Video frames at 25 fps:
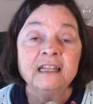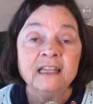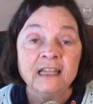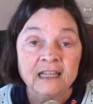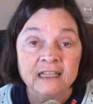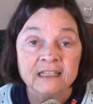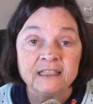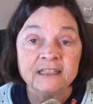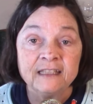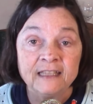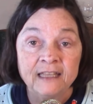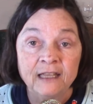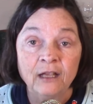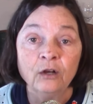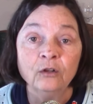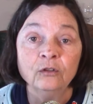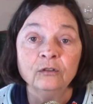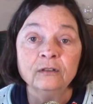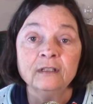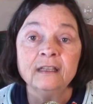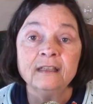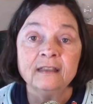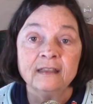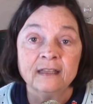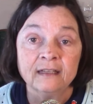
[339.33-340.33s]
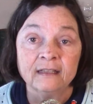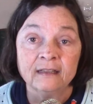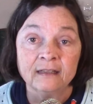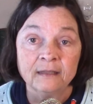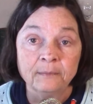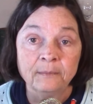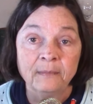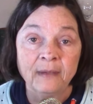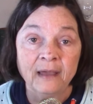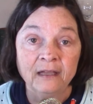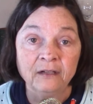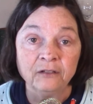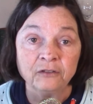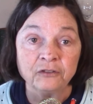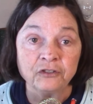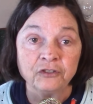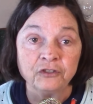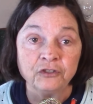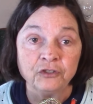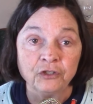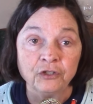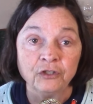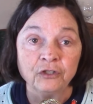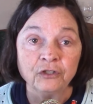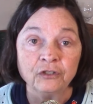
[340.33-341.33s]
as the only thing that matters
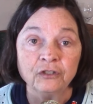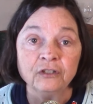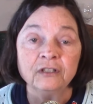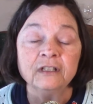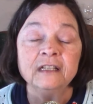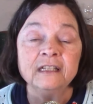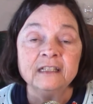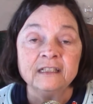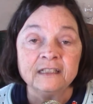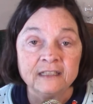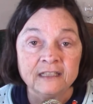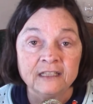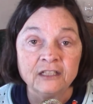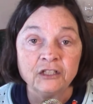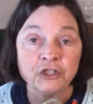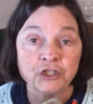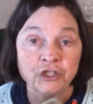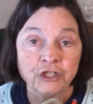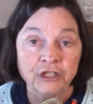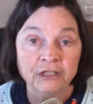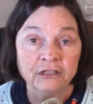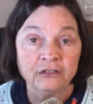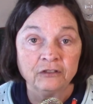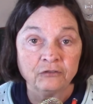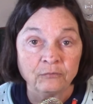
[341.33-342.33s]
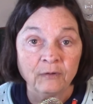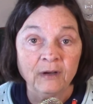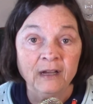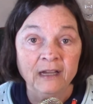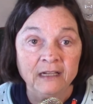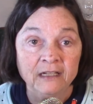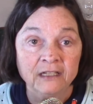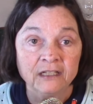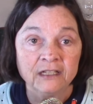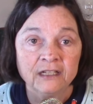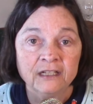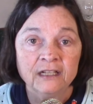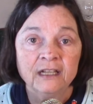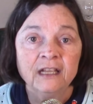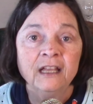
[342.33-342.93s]
to her is that she is right,